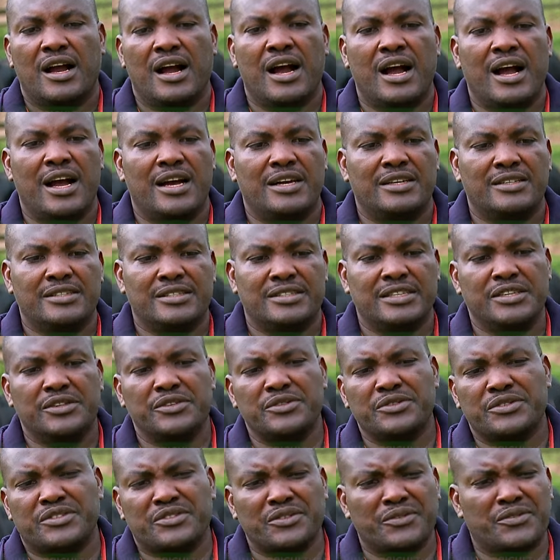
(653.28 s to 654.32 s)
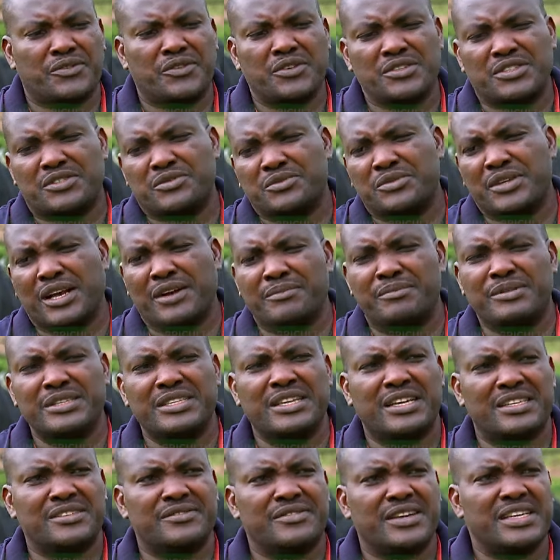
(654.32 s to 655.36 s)
Uh, the youth, of course, we have been
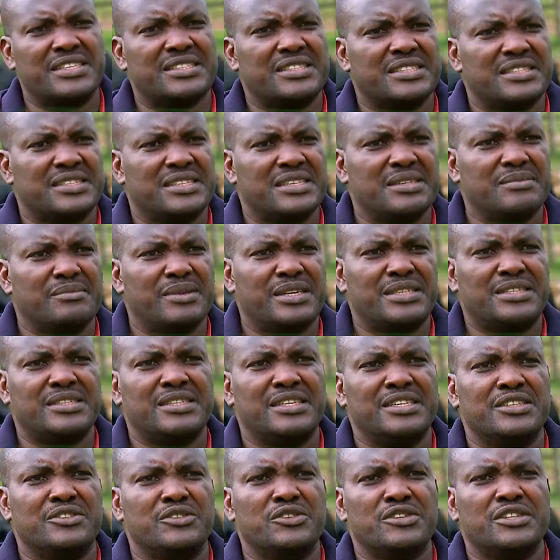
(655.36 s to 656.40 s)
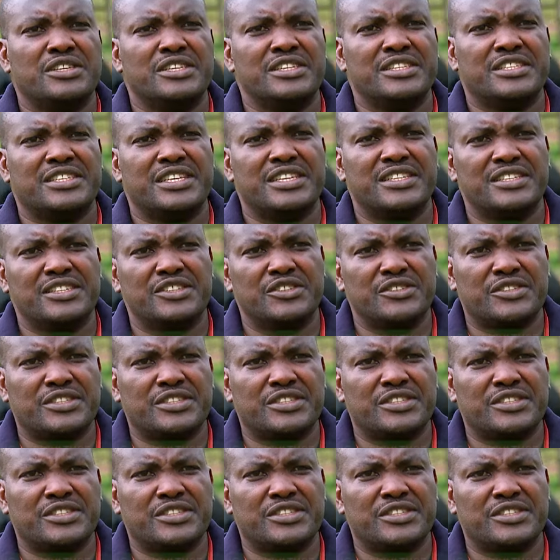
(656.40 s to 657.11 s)
advising them, but they don't listen. You